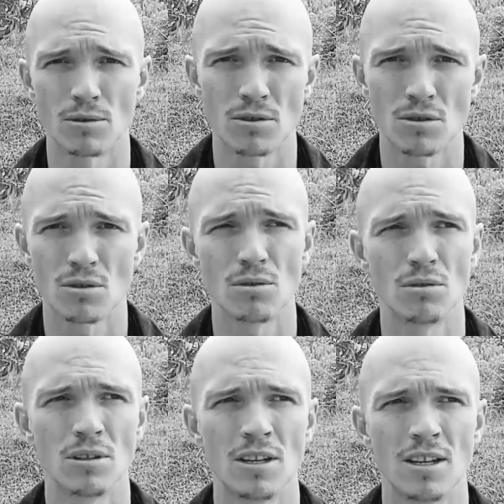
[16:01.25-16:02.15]
called
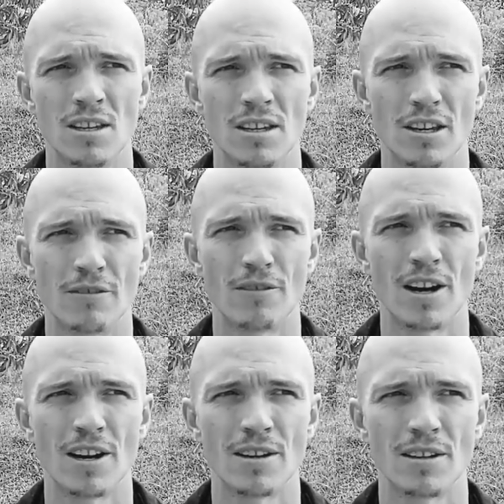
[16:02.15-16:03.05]
school, if
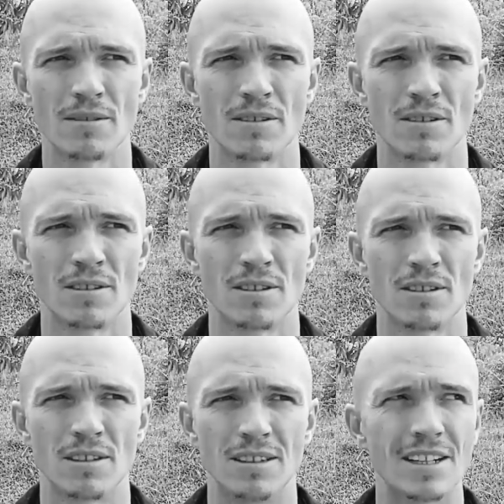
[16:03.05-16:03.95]
I
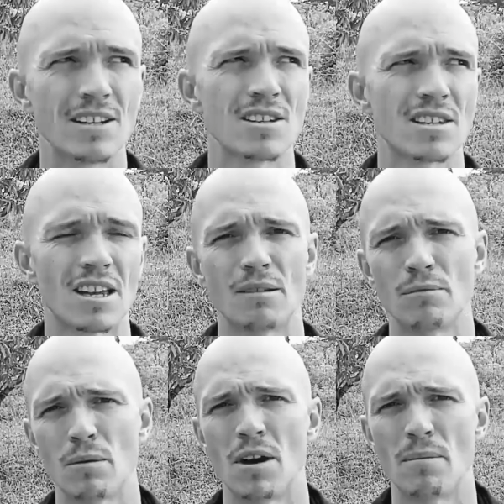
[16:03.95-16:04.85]
didn't stand
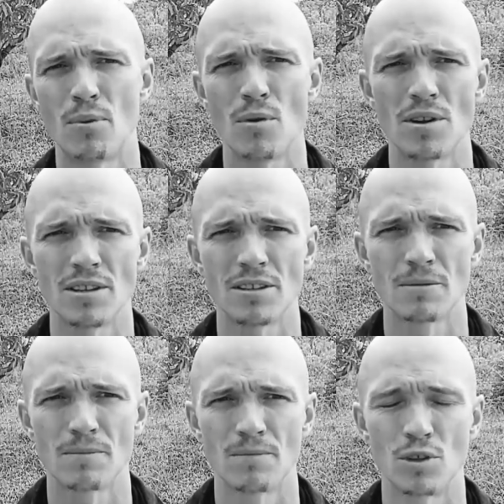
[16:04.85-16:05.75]
by my point,
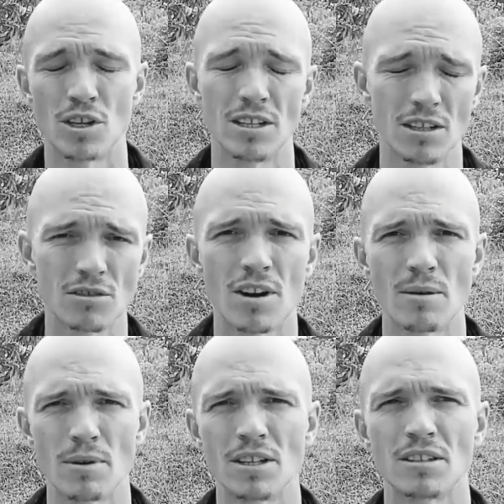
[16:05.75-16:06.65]
which I did try
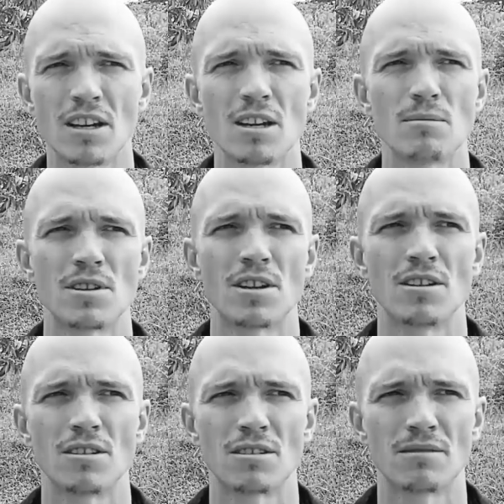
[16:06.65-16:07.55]
many times and I
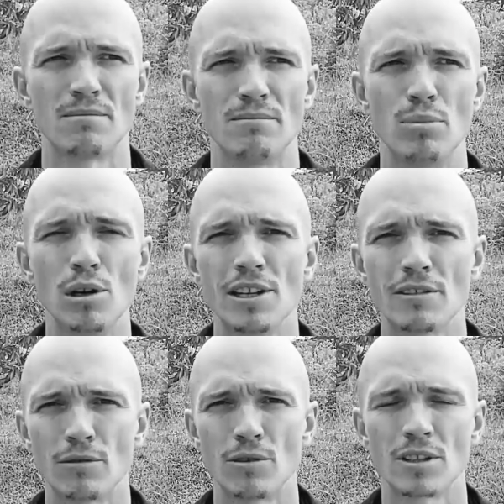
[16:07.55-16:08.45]
got bullied
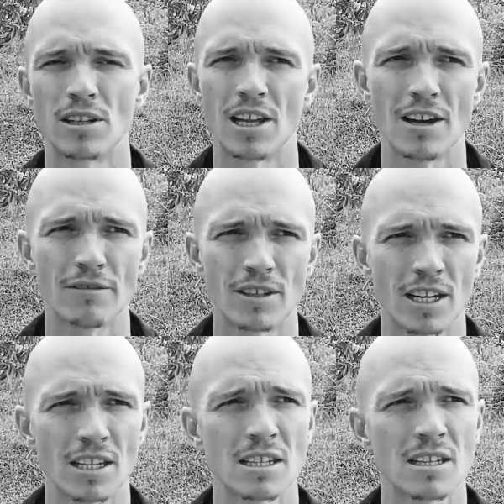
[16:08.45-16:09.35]
for it and laughed
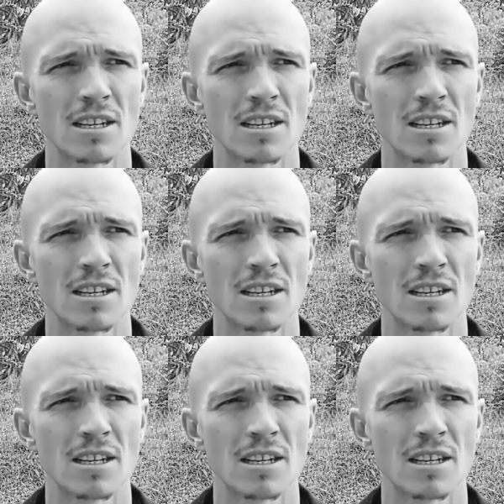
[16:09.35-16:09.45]
at,